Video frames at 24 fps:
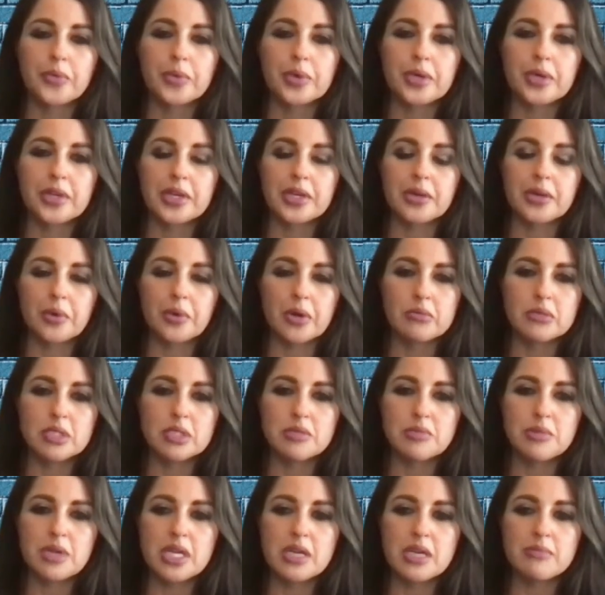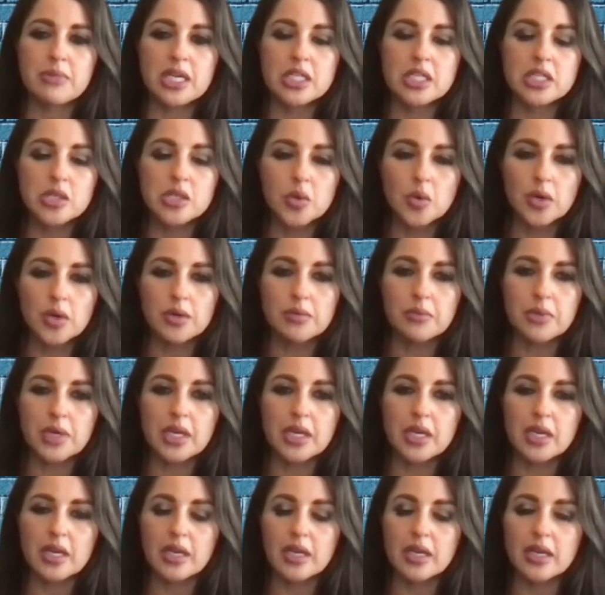really groomed me, mentored
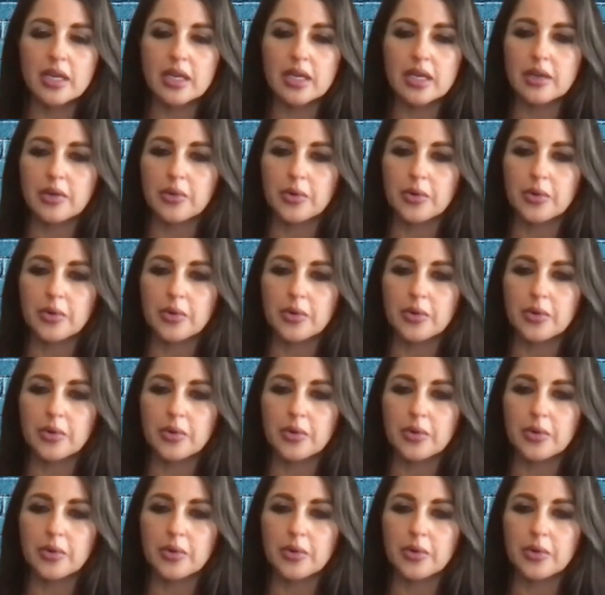me,